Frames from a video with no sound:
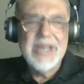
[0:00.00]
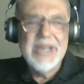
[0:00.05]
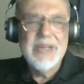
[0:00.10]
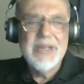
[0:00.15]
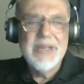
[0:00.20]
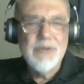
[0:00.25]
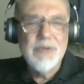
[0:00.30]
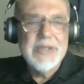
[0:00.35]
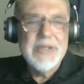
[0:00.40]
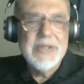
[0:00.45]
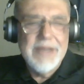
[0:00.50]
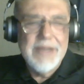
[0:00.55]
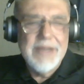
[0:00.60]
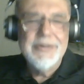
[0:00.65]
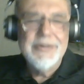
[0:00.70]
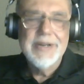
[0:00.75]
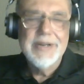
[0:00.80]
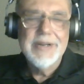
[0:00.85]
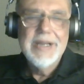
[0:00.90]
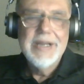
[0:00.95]
will never
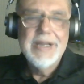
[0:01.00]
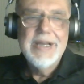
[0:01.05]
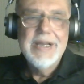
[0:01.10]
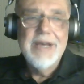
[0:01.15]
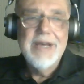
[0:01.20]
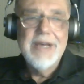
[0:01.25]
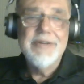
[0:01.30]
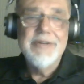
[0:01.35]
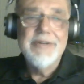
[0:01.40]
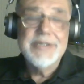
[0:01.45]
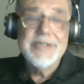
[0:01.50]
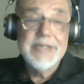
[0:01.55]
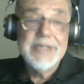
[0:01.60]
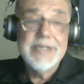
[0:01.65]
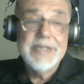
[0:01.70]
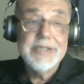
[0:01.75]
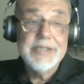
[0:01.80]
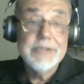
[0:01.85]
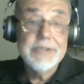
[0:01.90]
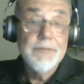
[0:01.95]
have a
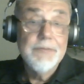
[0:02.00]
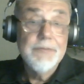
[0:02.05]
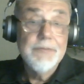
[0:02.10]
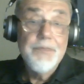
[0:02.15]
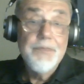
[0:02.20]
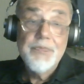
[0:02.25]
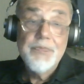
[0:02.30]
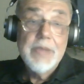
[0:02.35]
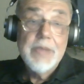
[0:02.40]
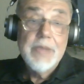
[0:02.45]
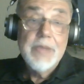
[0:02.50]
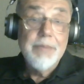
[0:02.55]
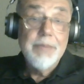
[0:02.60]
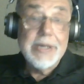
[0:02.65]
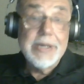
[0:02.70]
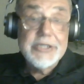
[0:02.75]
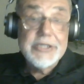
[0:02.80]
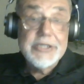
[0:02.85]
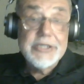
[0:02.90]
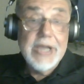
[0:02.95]
recession. But
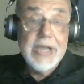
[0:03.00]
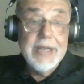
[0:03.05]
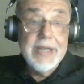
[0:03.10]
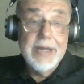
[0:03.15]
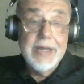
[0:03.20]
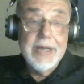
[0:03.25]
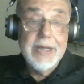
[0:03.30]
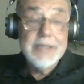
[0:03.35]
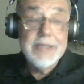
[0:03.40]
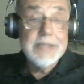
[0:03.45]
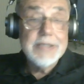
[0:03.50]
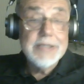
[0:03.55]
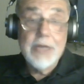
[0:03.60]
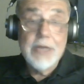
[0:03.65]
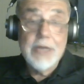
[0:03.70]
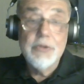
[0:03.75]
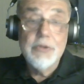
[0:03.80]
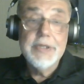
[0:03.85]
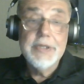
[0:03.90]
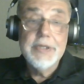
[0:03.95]
China is not
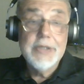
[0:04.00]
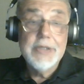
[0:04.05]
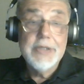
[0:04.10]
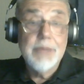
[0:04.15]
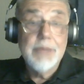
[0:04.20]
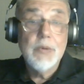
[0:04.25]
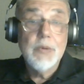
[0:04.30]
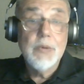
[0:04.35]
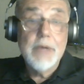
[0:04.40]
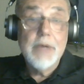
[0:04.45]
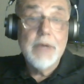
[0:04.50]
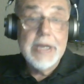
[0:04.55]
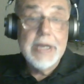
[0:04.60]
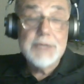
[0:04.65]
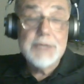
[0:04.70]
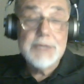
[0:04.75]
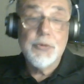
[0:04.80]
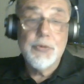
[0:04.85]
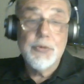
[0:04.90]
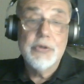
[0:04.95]
only the number one
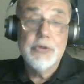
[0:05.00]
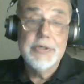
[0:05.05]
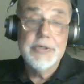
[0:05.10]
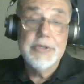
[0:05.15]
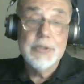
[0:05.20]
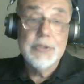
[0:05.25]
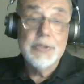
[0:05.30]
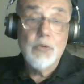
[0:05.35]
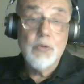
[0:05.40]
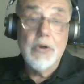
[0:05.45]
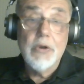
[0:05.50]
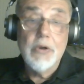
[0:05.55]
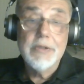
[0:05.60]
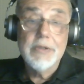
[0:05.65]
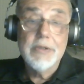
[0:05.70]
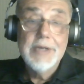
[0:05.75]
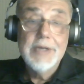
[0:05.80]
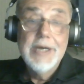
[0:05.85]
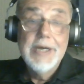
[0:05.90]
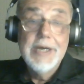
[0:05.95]
exporter in the world,
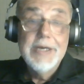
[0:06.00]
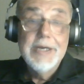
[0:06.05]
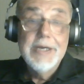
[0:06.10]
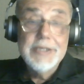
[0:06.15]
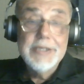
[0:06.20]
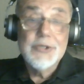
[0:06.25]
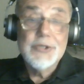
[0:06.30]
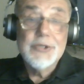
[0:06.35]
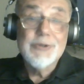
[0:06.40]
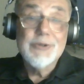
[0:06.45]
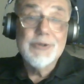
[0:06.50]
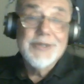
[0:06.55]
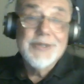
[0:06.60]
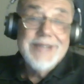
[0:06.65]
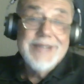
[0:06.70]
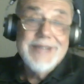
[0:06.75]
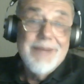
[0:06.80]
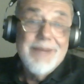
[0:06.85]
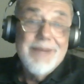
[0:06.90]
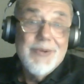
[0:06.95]
it's also the
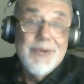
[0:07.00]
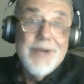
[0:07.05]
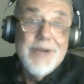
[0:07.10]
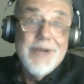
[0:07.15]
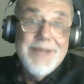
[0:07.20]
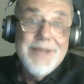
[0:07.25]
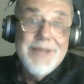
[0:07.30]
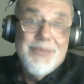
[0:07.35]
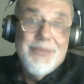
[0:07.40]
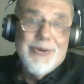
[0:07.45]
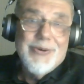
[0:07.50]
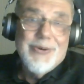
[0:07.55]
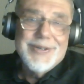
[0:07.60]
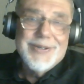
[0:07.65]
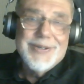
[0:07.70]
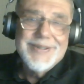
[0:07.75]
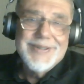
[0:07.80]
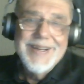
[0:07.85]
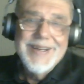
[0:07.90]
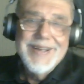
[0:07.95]
number one importer.
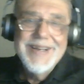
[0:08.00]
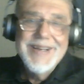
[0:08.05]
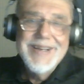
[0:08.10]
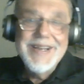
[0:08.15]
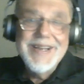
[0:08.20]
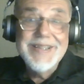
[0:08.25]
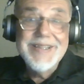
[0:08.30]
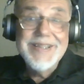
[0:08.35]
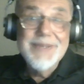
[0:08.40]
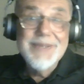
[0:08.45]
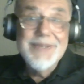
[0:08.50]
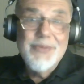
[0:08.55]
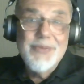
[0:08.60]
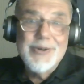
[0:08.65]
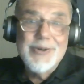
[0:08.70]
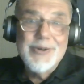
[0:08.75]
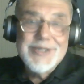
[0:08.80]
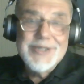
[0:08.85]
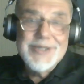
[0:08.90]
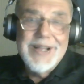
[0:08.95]
And it imports
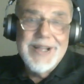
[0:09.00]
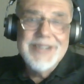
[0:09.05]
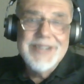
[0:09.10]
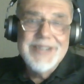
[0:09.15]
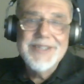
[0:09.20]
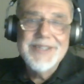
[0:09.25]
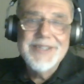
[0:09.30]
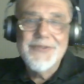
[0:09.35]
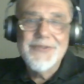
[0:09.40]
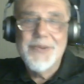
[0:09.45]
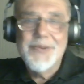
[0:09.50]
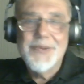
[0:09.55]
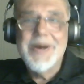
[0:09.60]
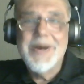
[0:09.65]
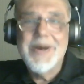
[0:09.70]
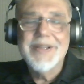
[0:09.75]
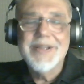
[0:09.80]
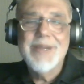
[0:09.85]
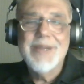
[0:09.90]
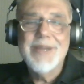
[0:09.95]
largely from
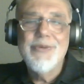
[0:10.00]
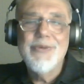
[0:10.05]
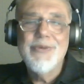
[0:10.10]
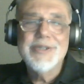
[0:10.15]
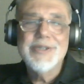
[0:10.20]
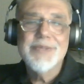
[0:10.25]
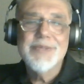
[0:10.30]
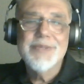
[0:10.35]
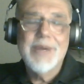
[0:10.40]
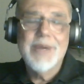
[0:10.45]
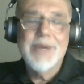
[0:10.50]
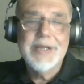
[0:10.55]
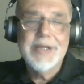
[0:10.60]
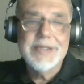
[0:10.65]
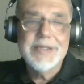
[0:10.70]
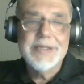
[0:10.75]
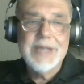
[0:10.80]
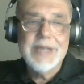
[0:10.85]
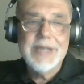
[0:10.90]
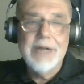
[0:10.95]
other emerging markets
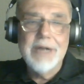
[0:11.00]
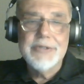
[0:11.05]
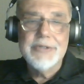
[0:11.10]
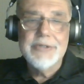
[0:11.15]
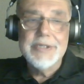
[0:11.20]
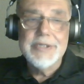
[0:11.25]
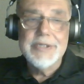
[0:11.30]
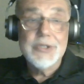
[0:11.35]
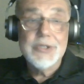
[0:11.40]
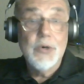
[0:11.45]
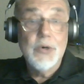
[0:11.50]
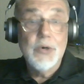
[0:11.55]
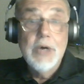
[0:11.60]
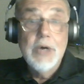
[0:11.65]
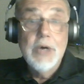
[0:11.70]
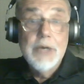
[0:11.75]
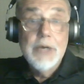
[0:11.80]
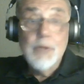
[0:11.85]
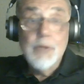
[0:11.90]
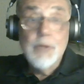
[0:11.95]
countries. So
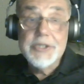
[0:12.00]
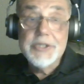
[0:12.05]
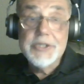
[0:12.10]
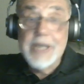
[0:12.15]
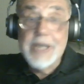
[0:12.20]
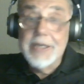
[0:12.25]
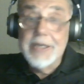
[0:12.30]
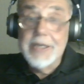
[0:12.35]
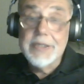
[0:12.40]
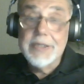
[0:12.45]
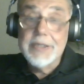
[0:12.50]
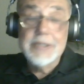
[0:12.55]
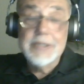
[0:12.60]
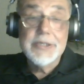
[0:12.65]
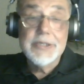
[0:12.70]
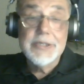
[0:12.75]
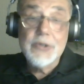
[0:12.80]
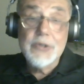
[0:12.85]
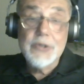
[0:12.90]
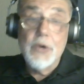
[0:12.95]
when China doesn't
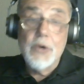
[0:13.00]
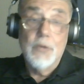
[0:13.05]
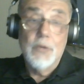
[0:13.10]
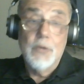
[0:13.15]
grow,